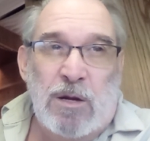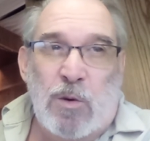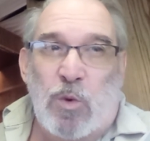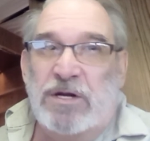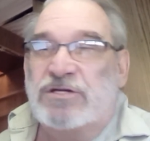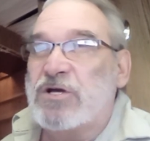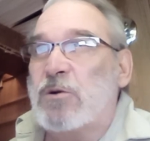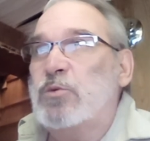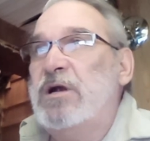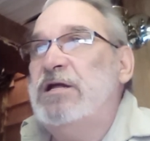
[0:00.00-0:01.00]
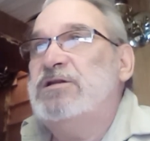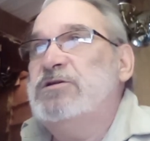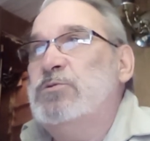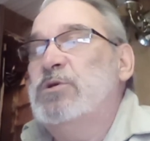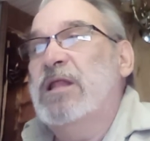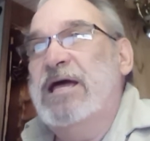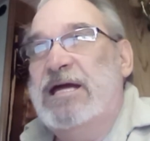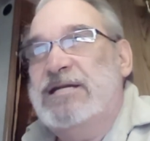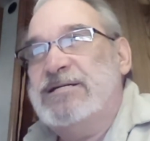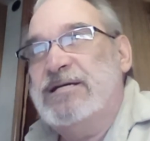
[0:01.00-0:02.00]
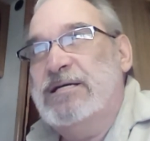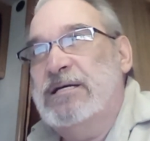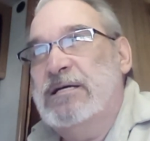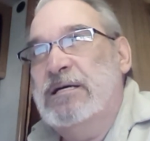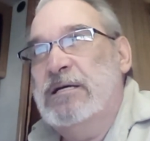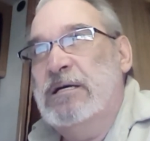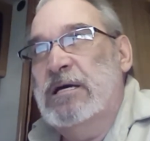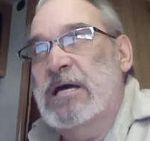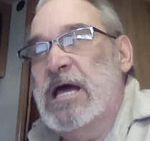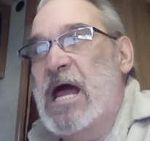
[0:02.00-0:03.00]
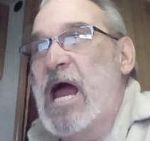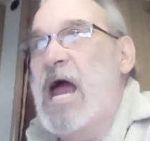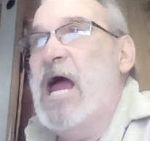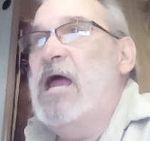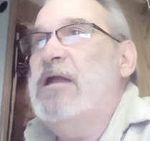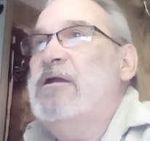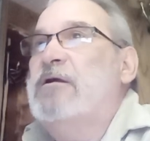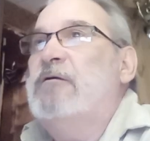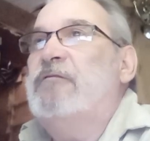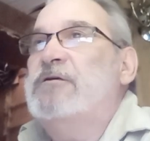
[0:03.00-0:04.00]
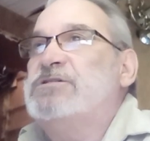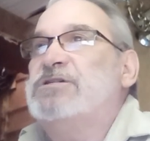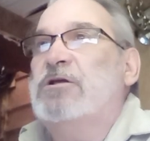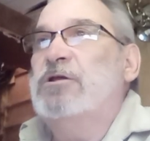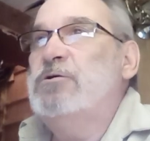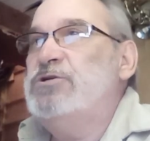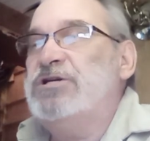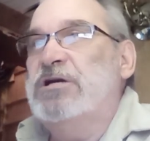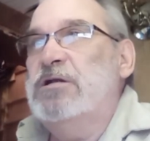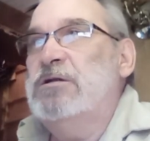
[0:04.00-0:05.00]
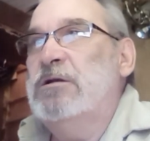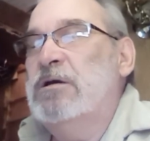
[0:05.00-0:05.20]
when it's already too late. And the solution